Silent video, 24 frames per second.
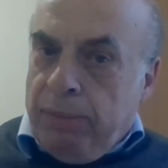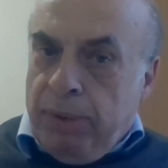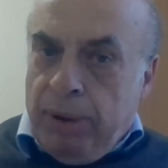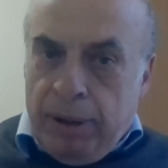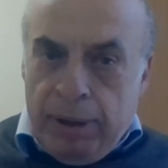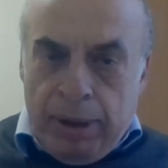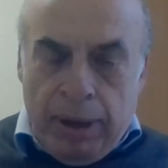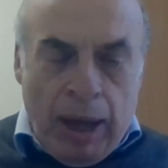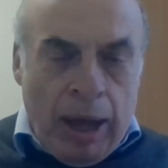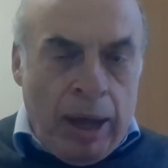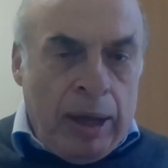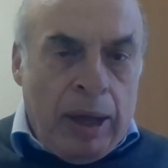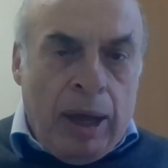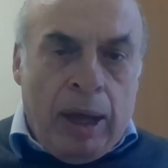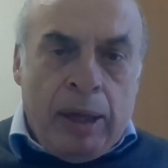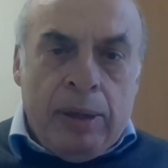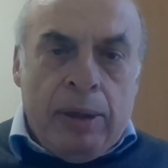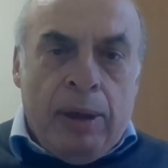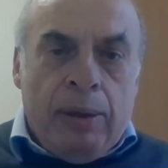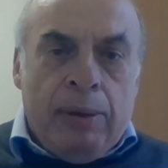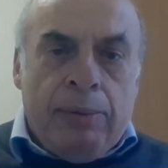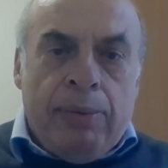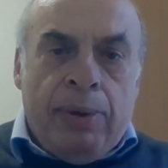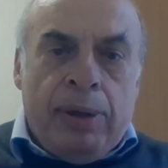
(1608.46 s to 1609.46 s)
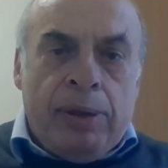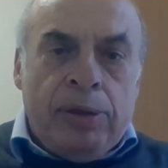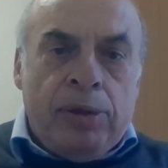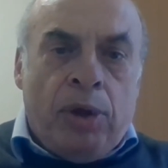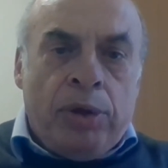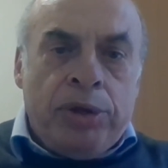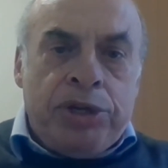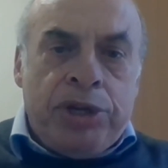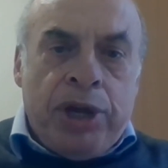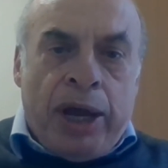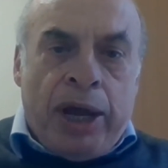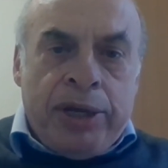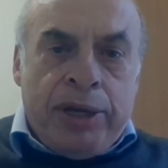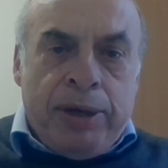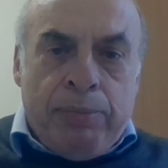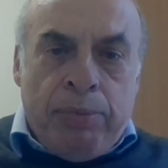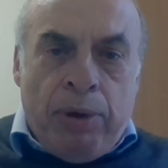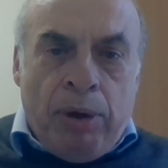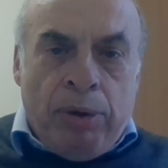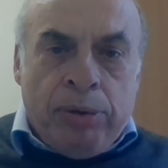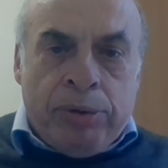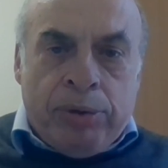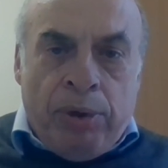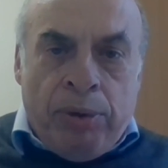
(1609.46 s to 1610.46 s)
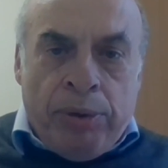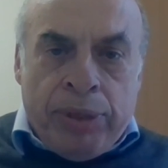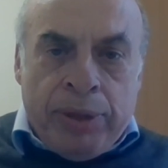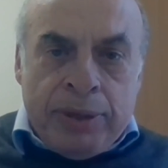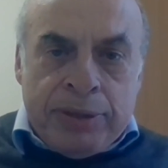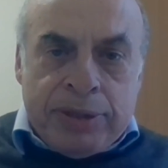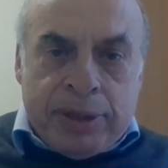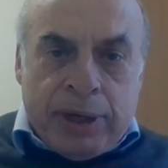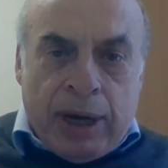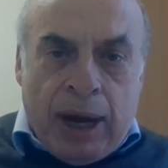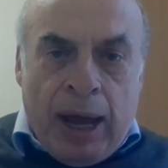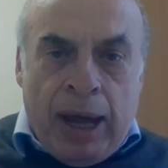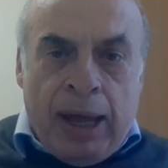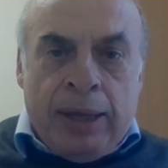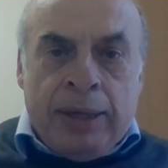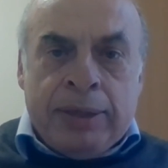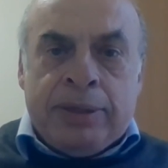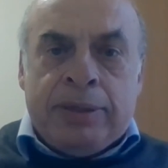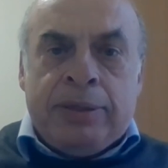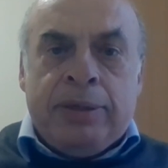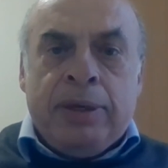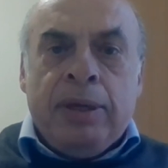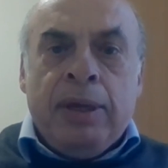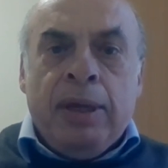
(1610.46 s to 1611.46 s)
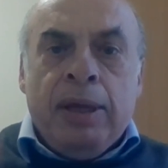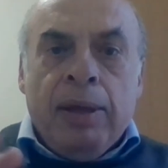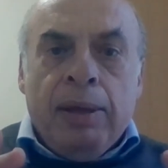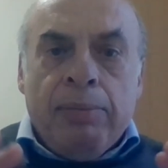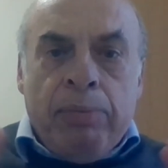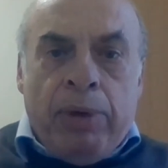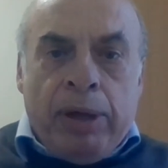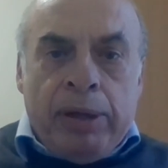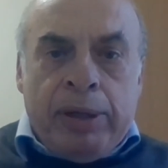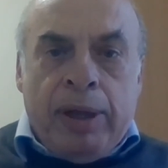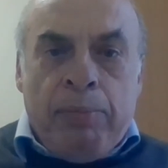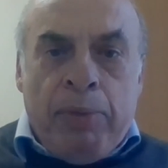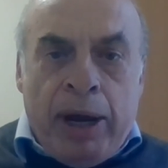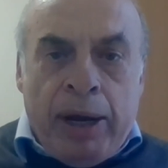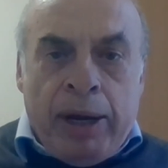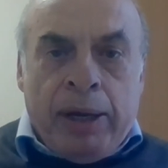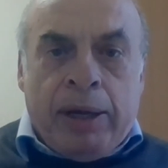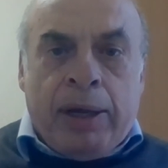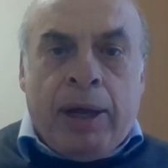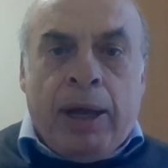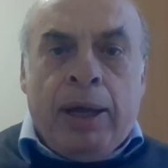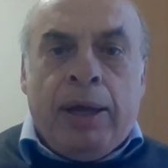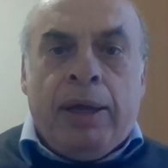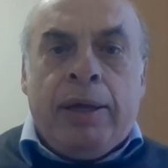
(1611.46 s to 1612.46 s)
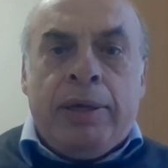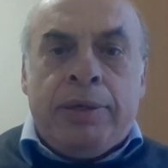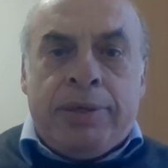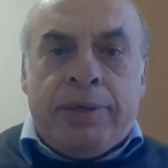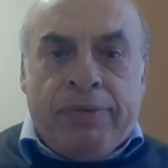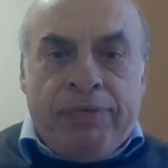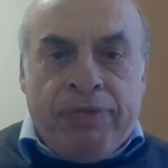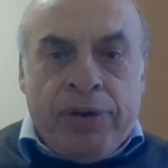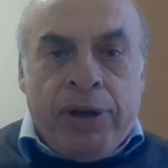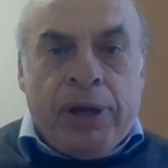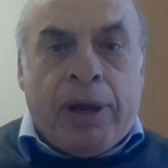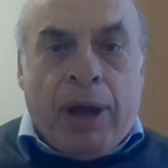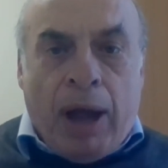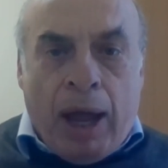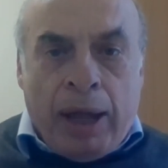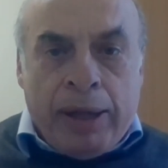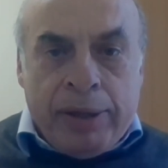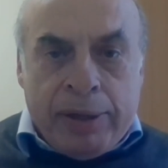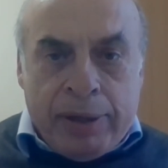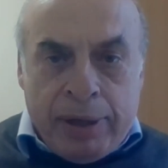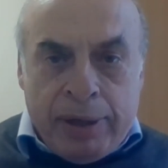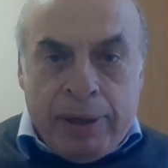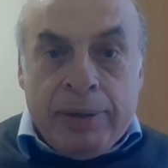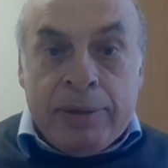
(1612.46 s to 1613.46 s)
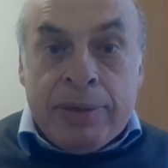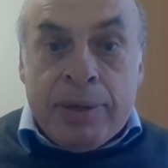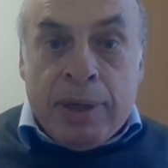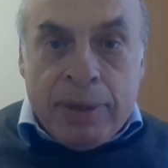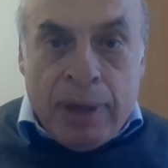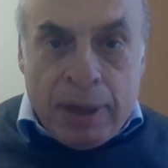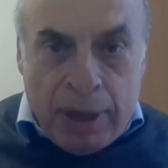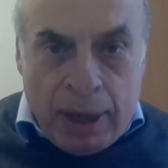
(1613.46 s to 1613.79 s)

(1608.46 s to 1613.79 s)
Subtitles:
I will not judge about all these trials, but America is a free country,